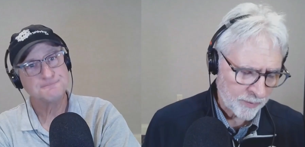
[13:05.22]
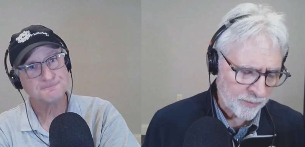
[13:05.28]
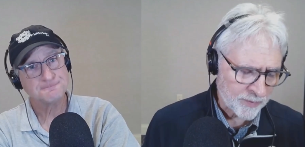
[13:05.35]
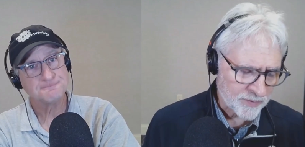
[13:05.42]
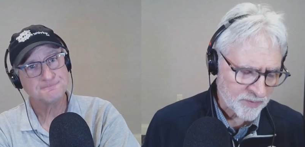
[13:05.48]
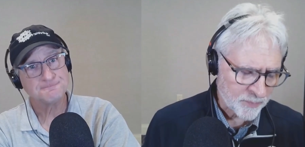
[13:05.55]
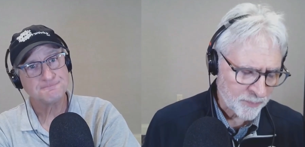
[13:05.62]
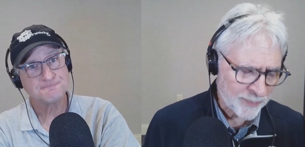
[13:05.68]

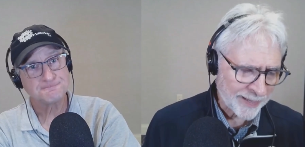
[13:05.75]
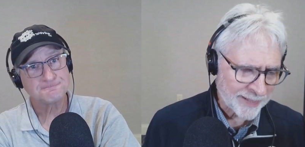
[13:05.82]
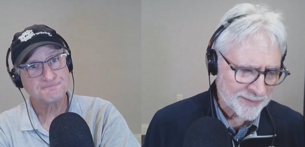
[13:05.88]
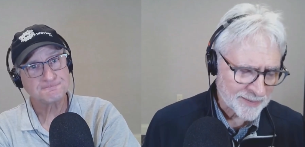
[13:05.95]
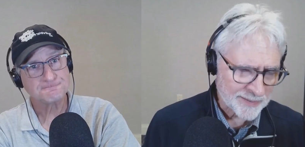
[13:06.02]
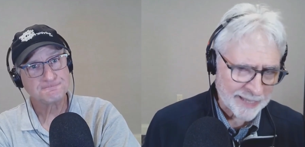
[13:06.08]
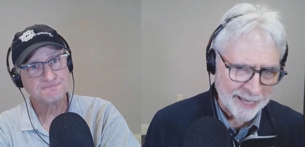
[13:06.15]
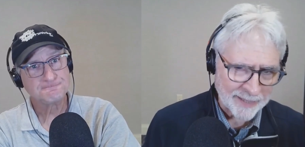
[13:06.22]
Speaker 1: hearing some
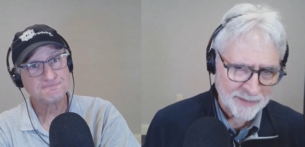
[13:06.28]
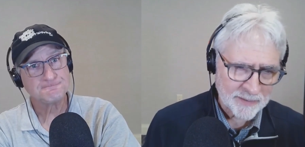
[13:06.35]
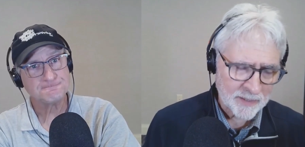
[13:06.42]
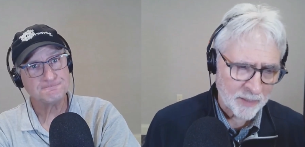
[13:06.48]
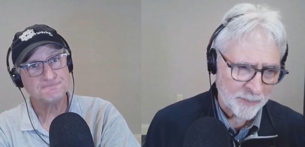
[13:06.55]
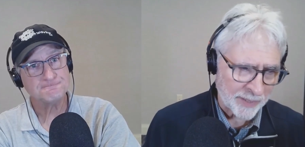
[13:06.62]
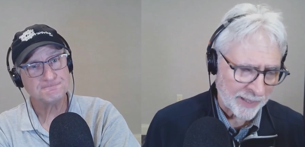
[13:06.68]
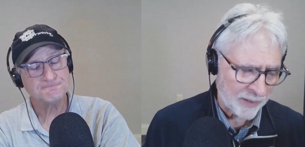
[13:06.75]
bad
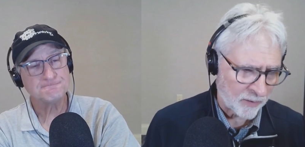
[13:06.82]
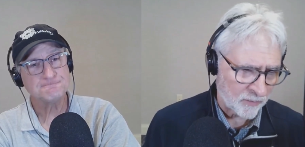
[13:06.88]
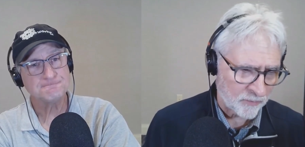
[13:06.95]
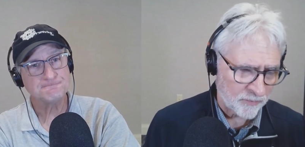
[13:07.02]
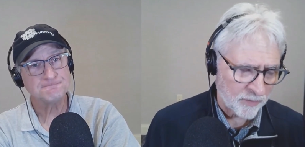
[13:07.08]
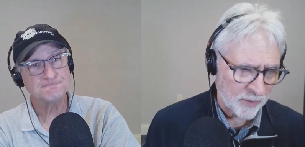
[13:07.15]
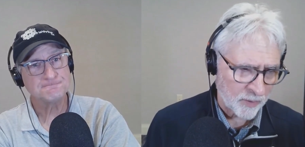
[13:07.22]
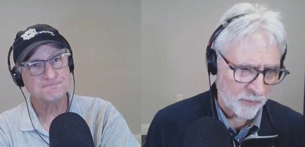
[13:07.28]
stats coming out
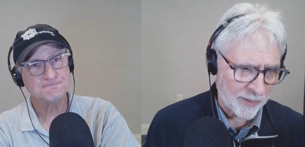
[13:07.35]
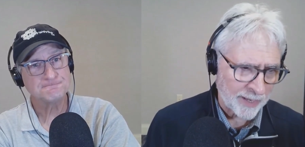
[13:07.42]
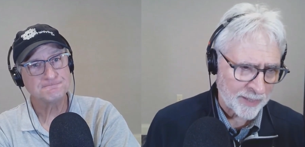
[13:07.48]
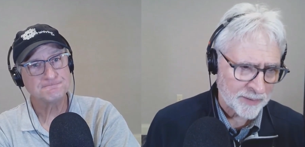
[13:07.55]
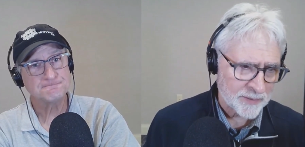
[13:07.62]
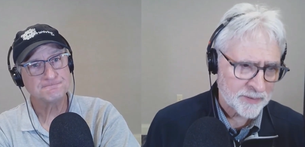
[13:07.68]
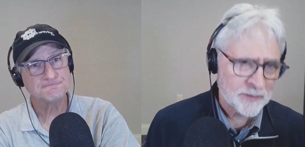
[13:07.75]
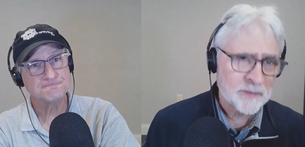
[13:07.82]
of our
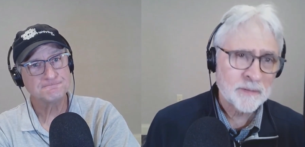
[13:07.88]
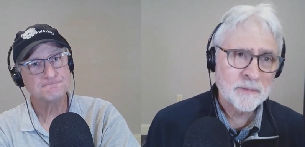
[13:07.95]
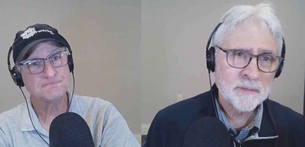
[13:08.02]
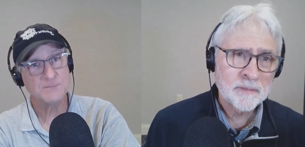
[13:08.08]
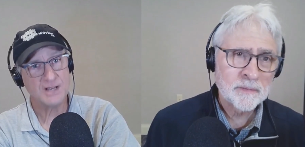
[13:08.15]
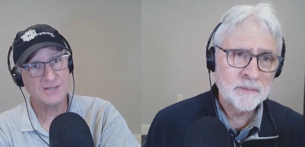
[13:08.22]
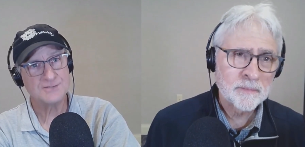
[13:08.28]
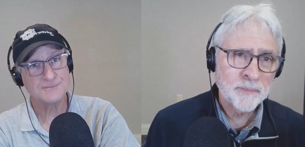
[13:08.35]
grads.
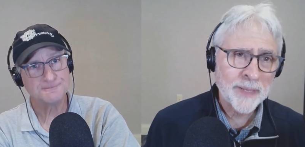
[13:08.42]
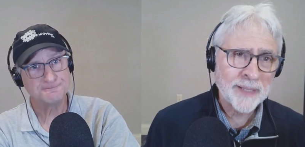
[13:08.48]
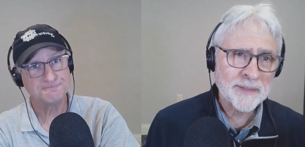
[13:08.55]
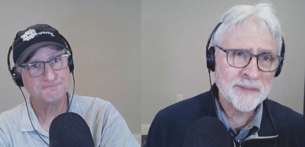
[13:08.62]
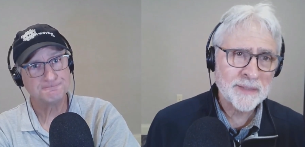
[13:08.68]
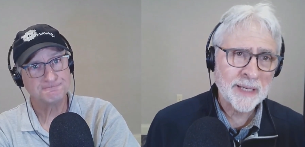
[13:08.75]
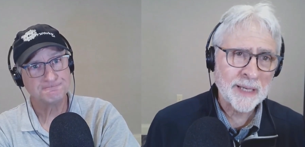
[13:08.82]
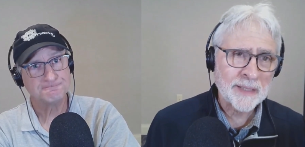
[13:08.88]
Yes.
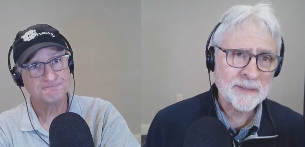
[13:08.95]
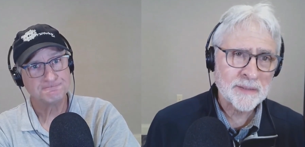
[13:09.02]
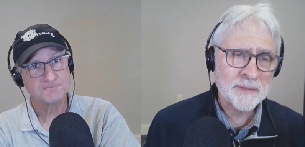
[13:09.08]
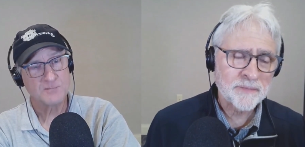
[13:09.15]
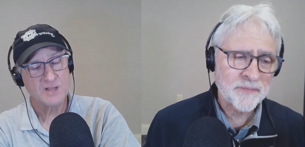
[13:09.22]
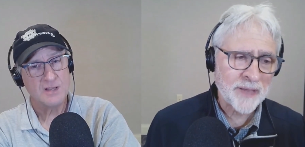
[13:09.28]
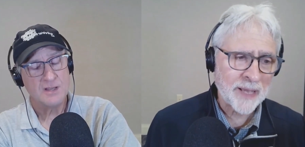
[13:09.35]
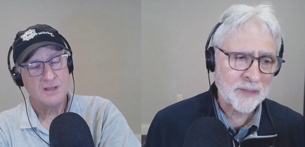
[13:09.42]
Bad
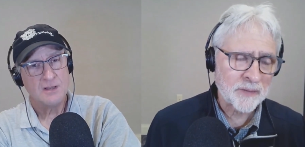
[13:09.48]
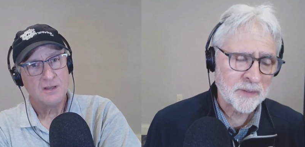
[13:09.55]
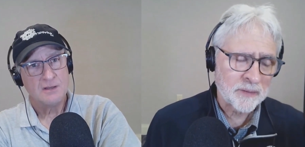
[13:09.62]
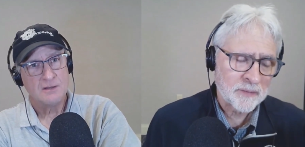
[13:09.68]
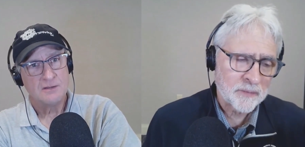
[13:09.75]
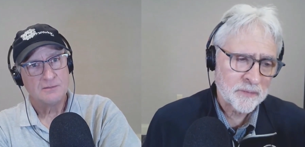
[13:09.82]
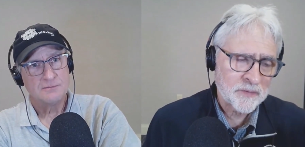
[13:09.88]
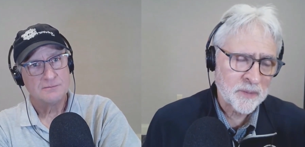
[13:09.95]
stats. In fact,
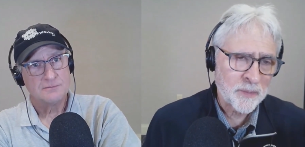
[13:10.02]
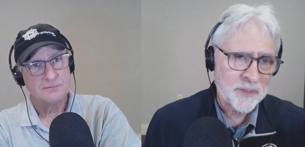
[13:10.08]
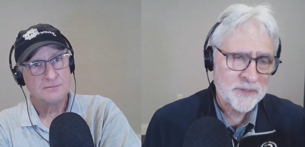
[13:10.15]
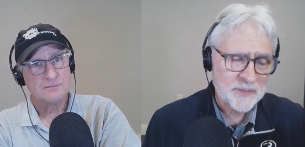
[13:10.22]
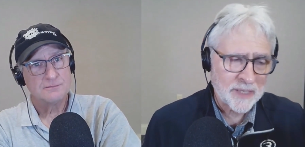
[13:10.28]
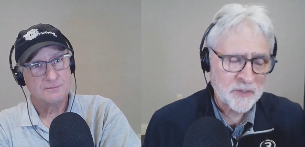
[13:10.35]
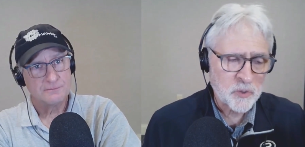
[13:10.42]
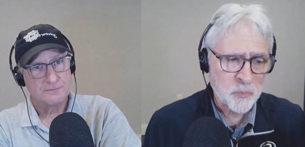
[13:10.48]
the, some
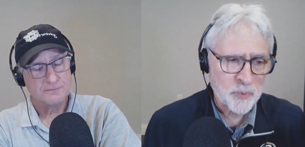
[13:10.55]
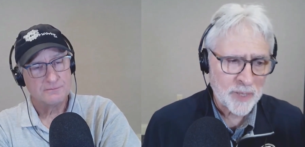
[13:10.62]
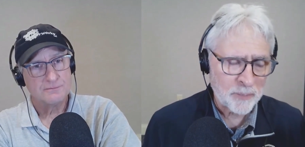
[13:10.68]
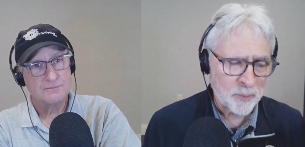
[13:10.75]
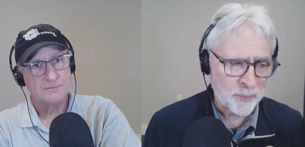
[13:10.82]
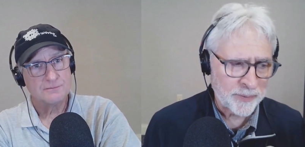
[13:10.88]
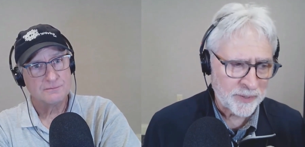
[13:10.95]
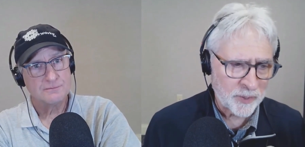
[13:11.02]
of the stats you
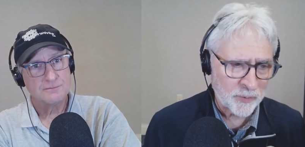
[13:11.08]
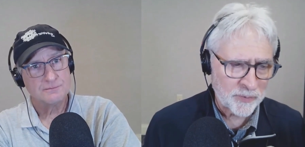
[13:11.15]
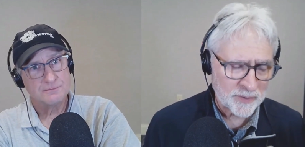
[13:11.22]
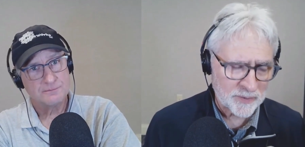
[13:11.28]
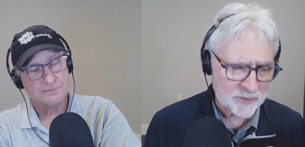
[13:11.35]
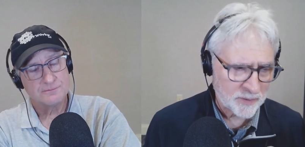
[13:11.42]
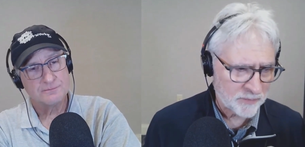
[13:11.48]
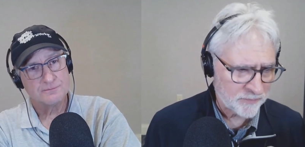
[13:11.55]
probably know
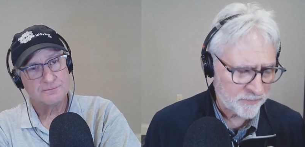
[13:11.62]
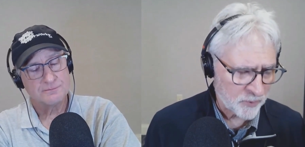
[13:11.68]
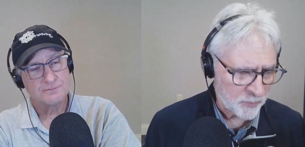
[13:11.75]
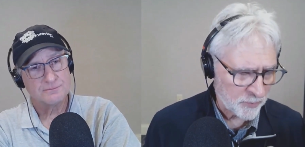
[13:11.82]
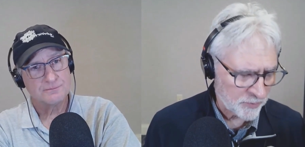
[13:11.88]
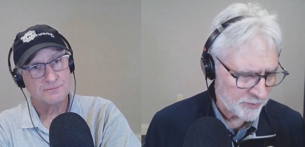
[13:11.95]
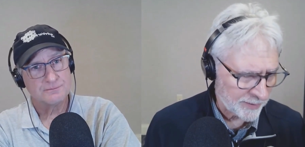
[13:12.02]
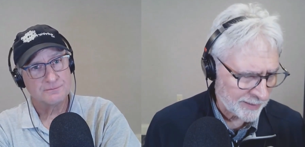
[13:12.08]
this
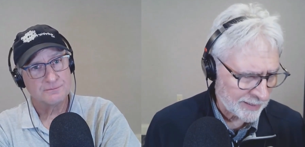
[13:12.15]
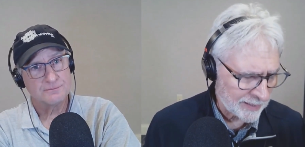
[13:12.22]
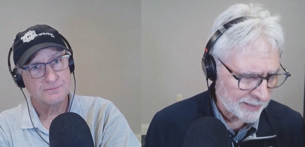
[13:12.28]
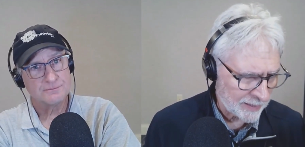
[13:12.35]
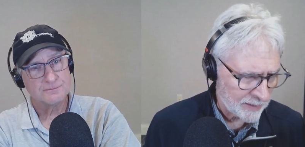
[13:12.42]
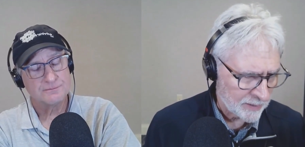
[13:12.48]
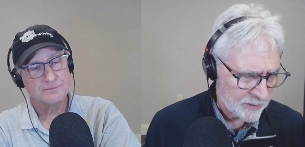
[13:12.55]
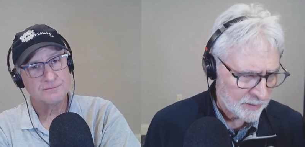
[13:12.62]
confirm or
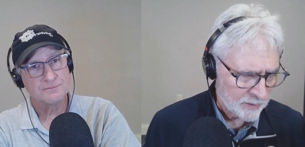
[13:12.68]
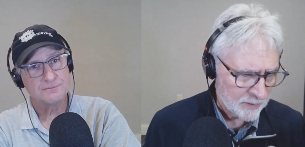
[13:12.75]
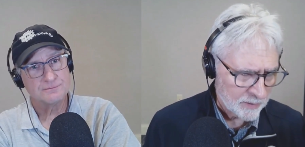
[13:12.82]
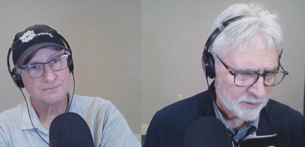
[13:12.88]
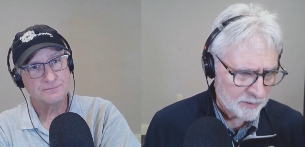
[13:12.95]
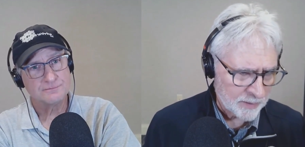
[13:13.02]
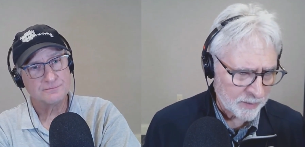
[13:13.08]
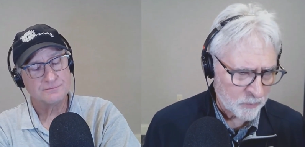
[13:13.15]
deny
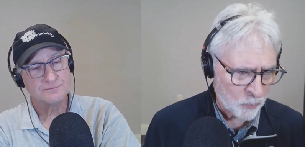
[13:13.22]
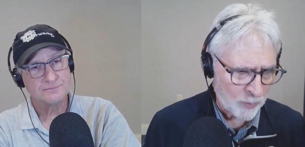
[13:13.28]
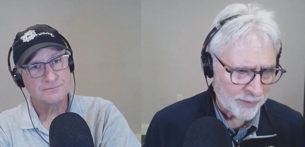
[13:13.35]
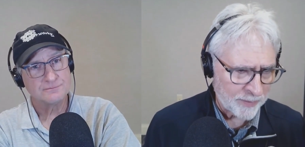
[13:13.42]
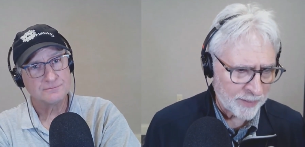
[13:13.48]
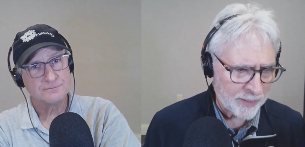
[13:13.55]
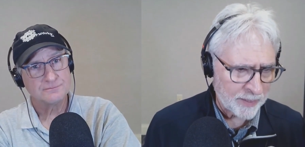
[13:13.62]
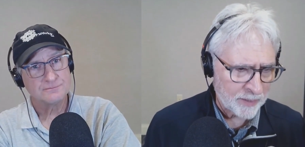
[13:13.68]
that
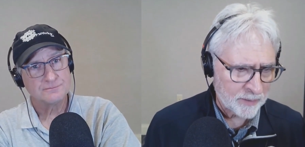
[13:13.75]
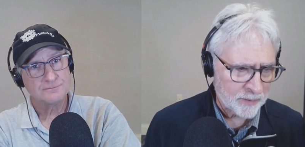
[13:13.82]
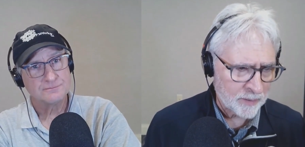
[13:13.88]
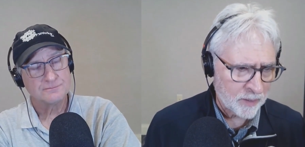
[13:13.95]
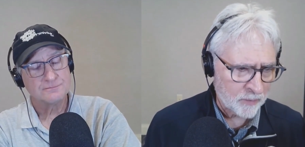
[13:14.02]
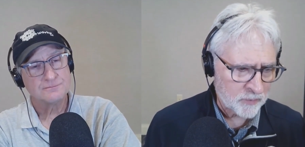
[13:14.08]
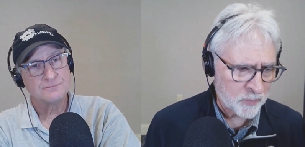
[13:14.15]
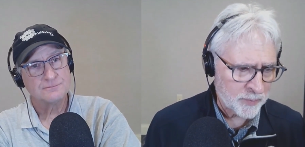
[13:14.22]
when they
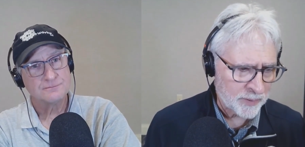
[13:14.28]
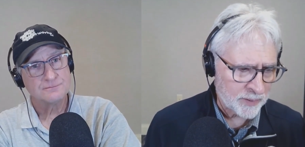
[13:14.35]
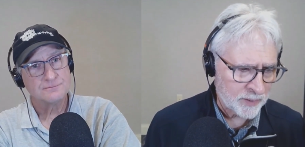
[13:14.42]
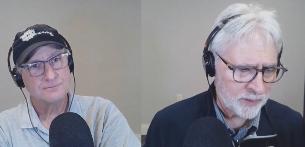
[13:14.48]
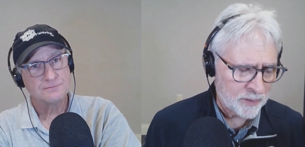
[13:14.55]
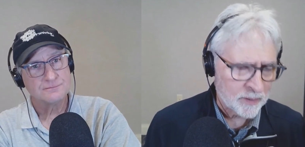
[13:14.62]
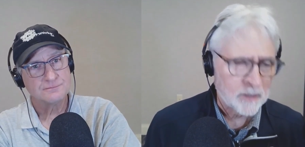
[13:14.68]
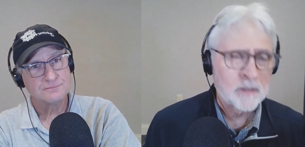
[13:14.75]

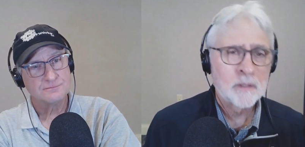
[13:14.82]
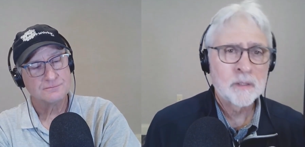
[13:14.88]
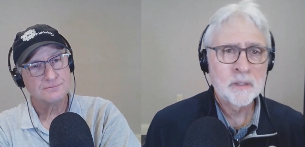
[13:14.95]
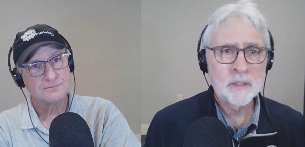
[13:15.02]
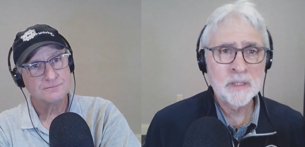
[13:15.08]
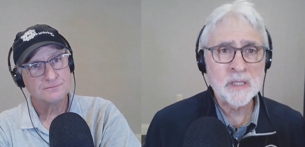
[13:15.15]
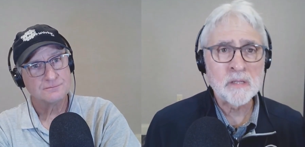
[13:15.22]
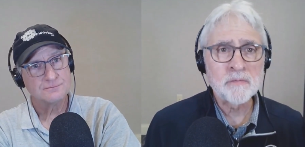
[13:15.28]
ultimately
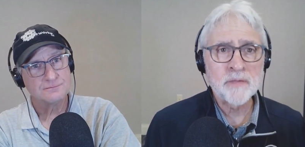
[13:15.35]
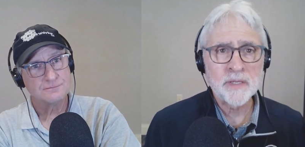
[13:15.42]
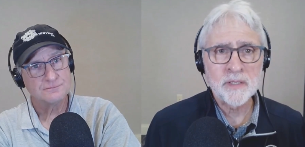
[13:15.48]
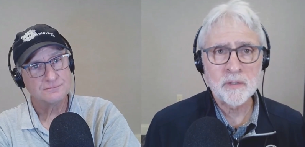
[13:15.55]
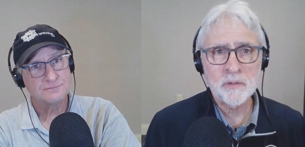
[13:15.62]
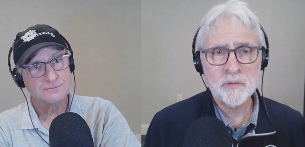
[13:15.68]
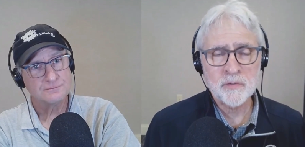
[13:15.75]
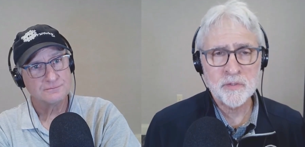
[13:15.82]
leave
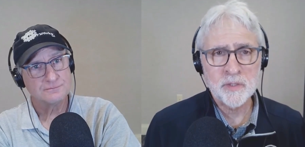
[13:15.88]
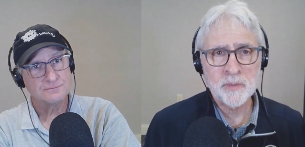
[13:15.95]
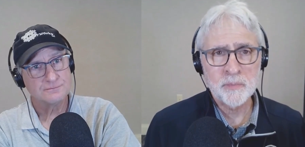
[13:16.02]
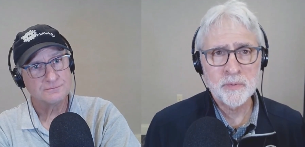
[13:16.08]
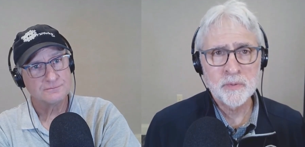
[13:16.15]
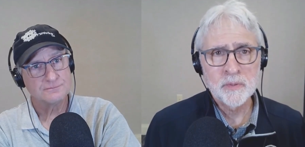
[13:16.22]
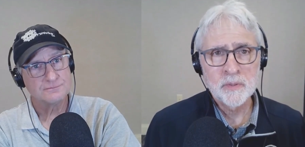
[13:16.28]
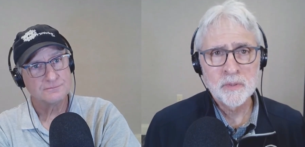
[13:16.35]
a
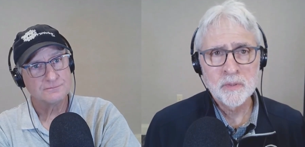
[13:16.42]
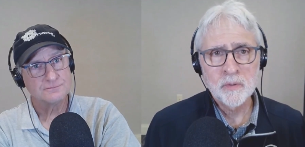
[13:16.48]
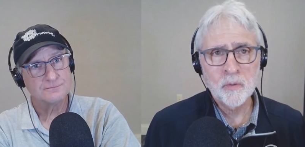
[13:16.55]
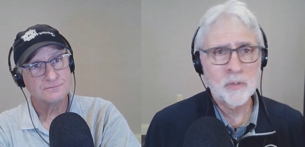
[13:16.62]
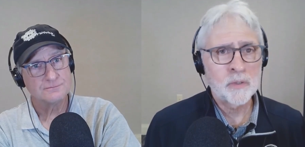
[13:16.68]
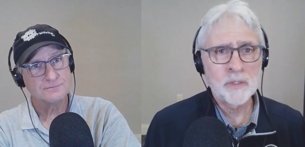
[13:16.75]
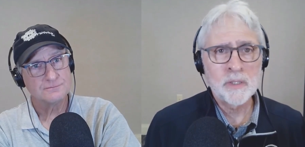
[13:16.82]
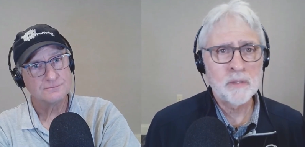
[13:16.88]
dealership,
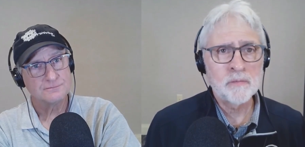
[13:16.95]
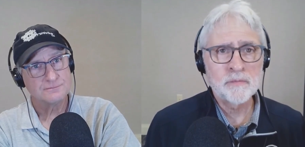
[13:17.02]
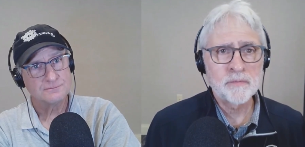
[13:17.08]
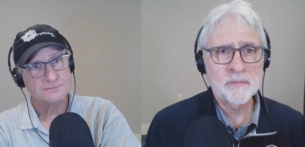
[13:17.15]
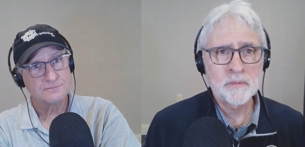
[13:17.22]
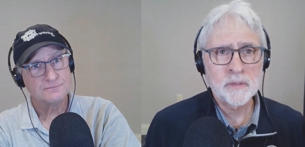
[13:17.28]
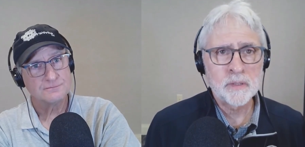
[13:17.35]
or leave